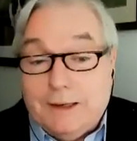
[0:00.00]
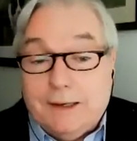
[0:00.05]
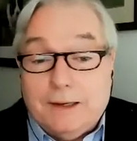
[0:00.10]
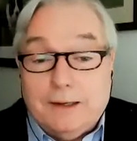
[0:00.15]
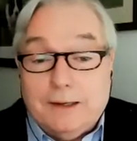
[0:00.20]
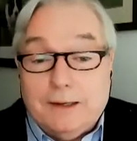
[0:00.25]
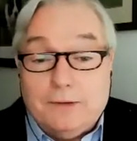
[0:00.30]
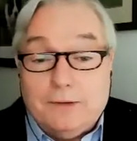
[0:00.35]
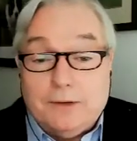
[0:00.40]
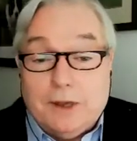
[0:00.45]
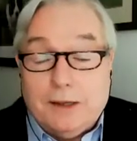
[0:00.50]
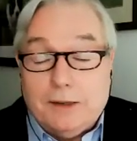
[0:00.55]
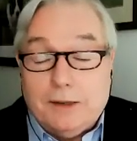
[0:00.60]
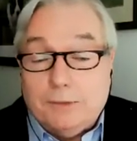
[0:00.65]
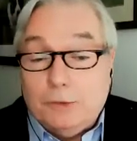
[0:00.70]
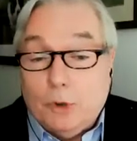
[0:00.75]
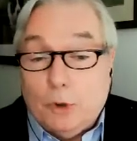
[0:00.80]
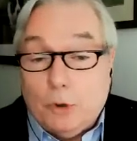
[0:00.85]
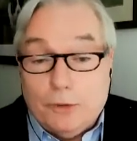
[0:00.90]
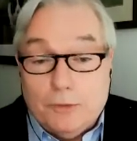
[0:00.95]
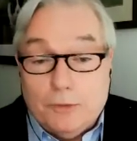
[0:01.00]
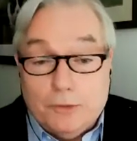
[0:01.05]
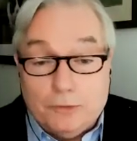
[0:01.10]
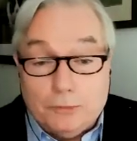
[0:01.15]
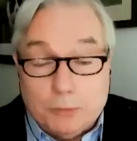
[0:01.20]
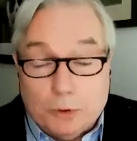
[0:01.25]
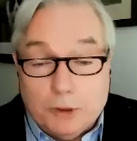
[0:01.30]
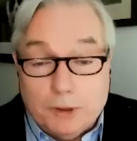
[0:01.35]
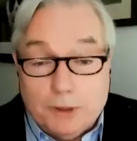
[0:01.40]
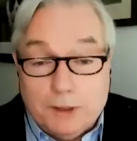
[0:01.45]
As I noted this
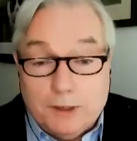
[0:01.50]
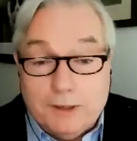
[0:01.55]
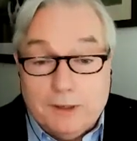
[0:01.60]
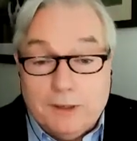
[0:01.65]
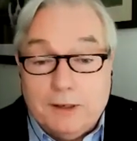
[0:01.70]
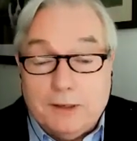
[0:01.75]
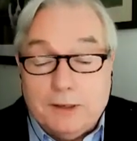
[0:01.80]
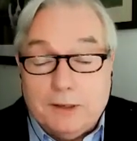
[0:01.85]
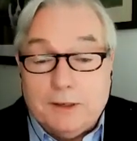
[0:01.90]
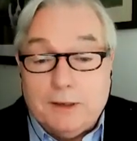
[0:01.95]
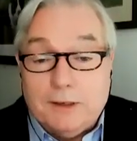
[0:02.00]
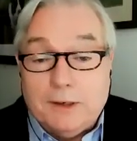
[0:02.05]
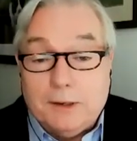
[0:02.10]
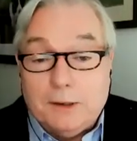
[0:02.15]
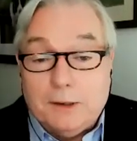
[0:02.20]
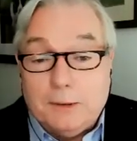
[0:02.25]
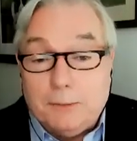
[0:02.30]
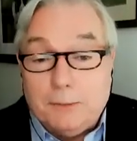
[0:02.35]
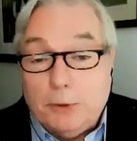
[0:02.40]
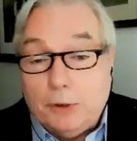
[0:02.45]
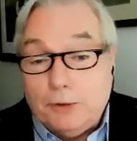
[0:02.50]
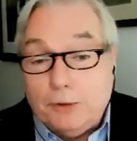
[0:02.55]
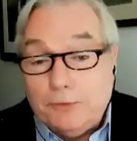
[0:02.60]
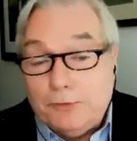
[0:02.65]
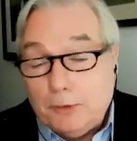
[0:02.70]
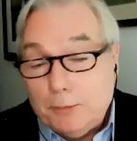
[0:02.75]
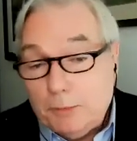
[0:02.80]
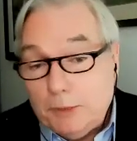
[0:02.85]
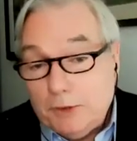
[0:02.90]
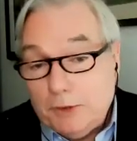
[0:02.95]
morning in an appearance
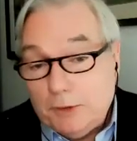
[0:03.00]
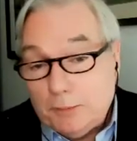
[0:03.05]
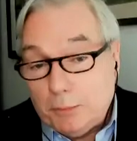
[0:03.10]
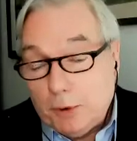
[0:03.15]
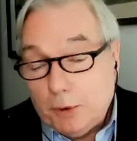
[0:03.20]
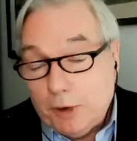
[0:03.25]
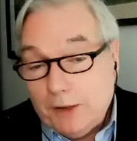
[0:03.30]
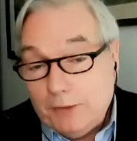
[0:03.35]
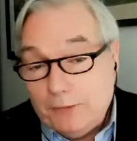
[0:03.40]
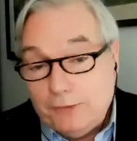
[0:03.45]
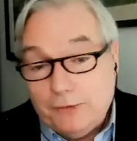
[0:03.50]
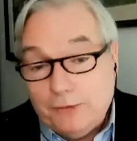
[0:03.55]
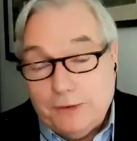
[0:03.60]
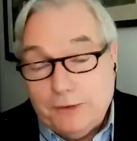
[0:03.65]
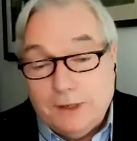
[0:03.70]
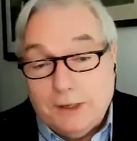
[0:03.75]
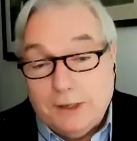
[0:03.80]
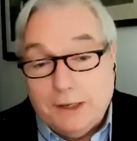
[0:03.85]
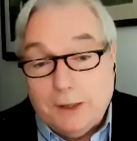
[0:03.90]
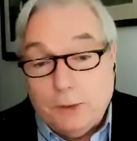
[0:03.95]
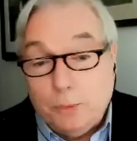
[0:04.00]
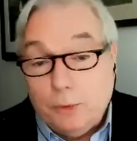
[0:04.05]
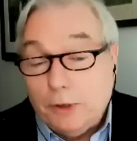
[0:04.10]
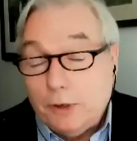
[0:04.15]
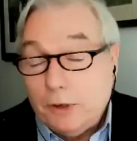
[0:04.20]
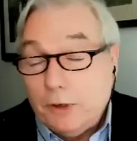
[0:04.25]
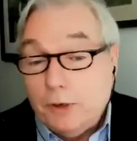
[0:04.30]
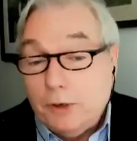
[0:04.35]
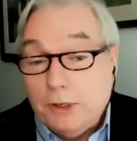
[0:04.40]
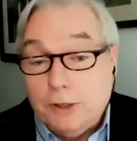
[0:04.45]
on Meet the Press, we
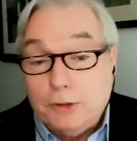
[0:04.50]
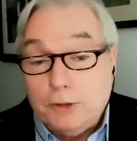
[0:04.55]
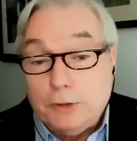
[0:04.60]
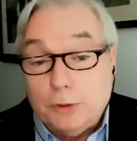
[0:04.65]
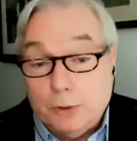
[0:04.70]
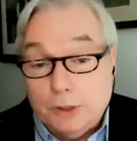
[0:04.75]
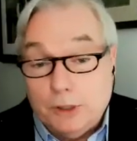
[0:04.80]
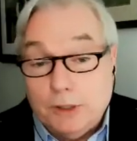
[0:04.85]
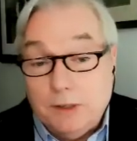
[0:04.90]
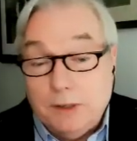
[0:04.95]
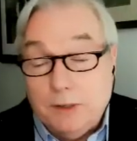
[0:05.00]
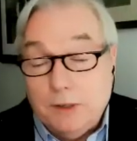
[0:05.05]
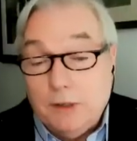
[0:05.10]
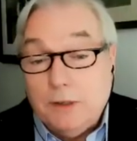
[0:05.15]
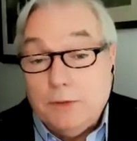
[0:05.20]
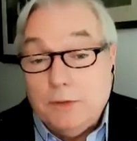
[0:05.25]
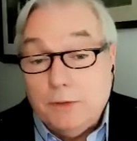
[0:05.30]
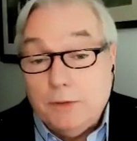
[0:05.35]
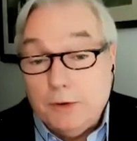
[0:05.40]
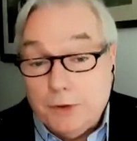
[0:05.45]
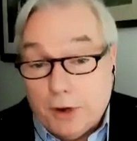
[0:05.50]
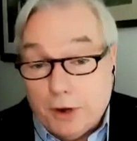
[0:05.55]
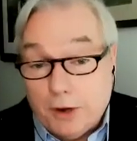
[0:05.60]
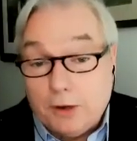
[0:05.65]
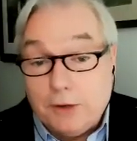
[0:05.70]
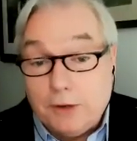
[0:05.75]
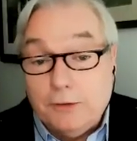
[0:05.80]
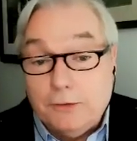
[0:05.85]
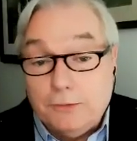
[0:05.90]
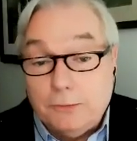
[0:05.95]
are entering the
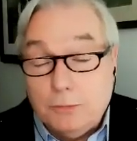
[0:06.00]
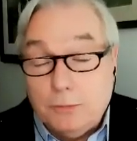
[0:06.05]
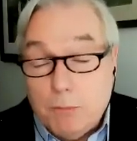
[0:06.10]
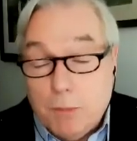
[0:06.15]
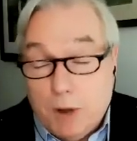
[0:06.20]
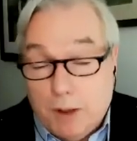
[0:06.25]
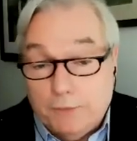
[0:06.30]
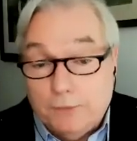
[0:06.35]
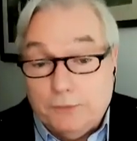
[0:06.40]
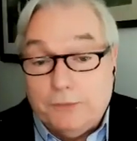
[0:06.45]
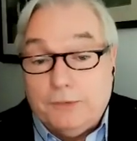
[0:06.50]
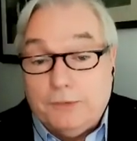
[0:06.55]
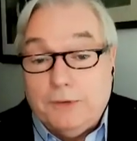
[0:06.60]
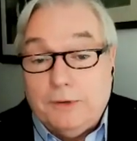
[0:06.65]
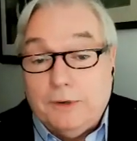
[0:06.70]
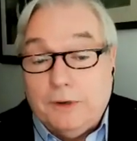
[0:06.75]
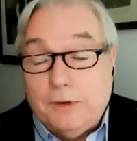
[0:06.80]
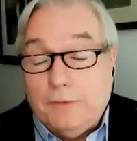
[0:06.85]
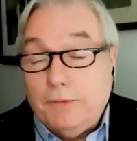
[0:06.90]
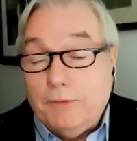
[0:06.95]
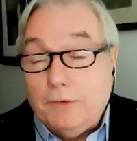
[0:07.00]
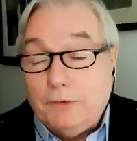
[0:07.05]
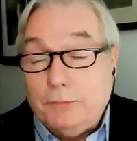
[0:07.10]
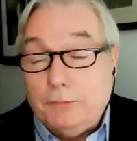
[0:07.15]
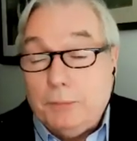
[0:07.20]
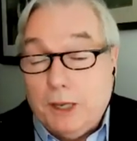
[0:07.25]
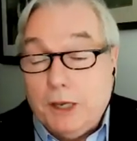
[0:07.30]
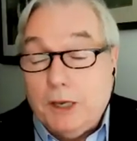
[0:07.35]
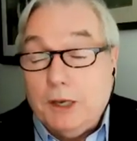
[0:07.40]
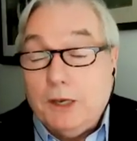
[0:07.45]
darkest months of this
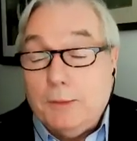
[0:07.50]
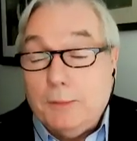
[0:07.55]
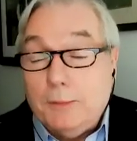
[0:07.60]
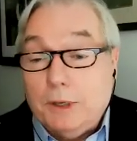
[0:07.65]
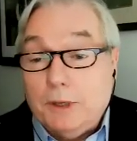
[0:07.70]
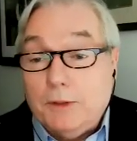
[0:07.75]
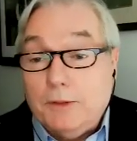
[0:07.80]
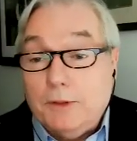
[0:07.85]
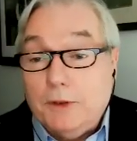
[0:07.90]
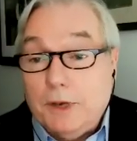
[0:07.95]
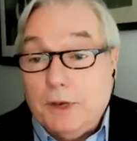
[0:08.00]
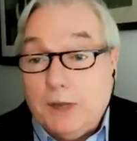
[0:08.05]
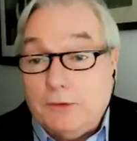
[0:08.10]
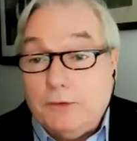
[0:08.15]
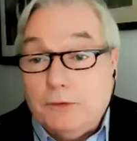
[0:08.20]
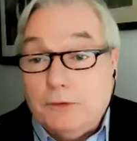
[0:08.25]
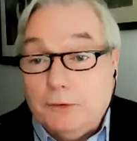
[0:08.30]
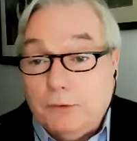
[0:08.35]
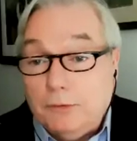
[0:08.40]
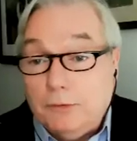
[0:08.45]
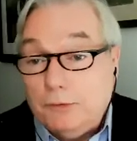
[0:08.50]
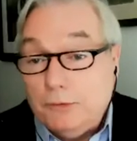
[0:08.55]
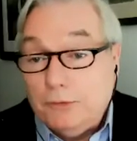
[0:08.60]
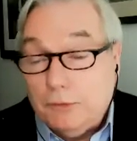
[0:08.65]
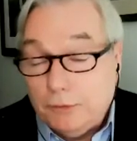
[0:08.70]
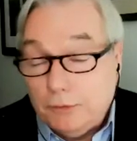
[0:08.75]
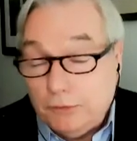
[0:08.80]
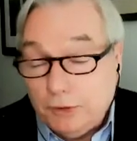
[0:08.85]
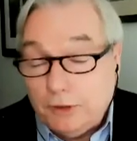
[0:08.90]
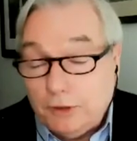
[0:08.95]
pandemic. The next
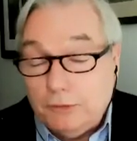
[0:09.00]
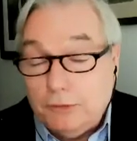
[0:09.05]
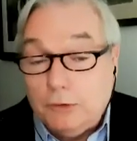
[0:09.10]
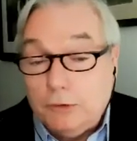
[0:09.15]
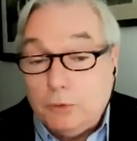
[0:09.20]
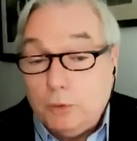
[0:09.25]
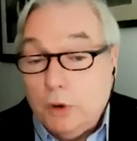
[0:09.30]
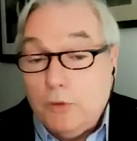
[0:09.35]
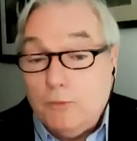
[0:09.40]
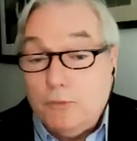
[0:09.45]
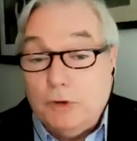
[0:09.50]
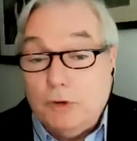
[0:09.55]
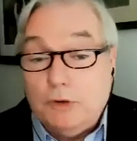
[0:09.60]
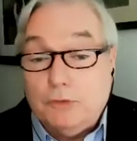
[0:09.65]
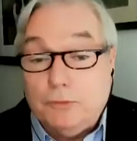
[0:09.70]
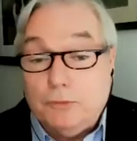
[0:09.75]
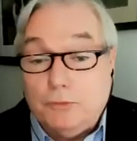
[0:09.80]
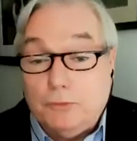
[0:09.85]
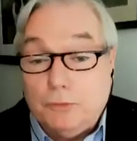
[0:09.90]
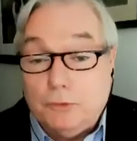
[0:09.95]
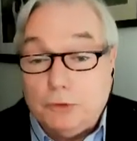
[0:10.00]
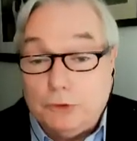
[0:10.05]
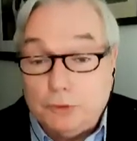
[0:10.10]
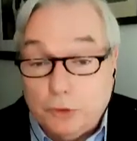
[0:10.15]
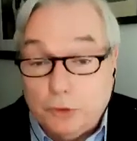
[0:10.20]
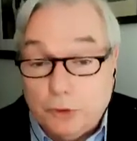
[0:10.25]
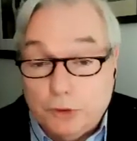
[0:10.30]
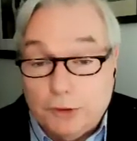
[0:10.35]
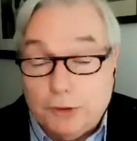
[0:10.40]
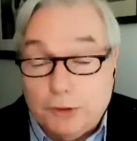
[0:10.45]
6 to 12 weeks for
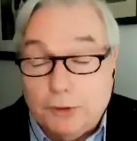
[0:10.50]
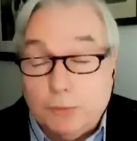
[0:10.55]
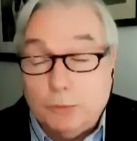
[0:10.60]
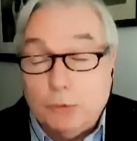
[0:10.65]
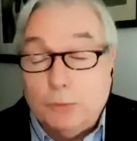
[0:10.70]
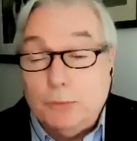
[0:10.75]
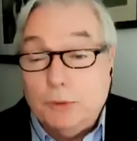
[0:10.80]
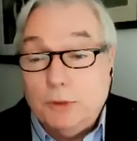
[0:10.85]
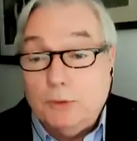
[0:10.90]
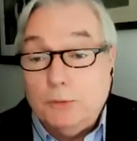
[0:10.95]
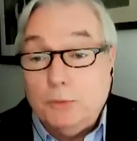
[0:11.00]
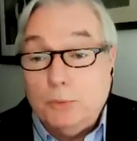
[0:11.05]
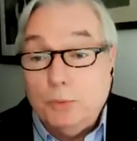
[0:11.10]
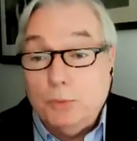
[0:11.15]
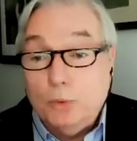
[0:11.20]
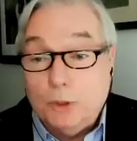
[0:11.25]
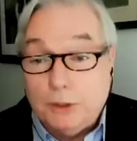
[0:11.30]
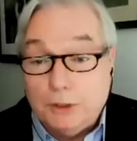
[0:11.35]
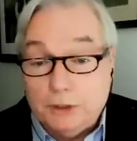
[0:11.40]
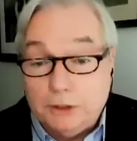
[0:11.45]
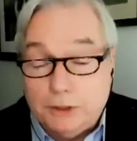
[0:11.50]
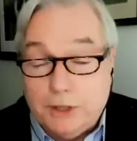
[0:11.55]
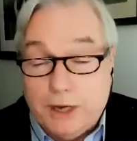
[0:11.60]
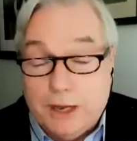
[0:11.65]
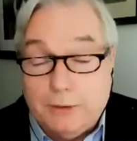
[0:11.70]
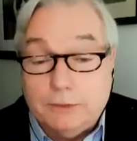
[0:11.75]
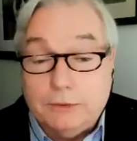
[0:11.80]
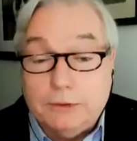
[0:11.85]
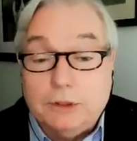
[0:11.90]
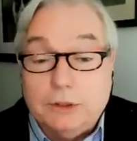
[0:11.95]
certain will be really
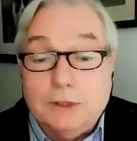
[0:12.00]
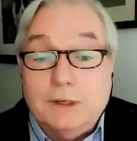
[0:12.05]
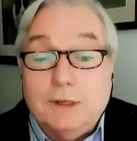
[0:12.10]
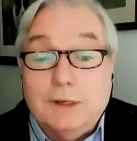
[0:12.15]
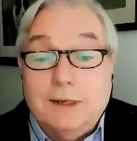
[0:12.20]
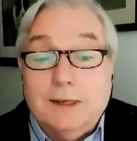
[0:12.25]
challenging.